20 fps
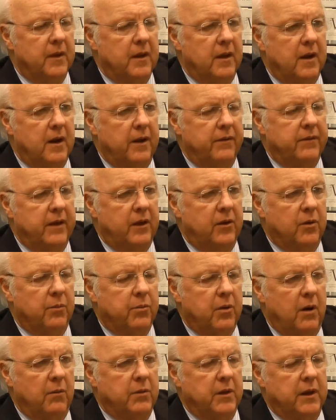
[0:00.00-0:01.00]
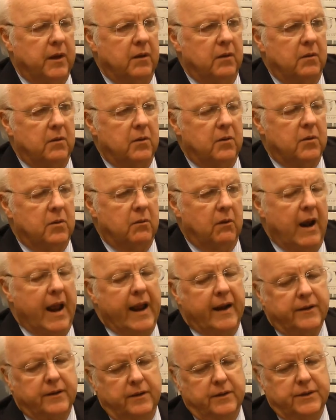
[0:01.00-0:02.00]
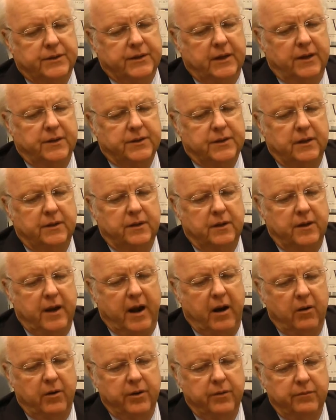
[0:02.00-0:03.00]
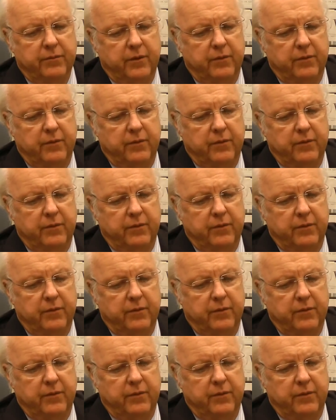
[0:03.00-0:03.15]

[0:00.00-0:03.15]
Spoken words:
And I think you're probably correct in the sense that the narrative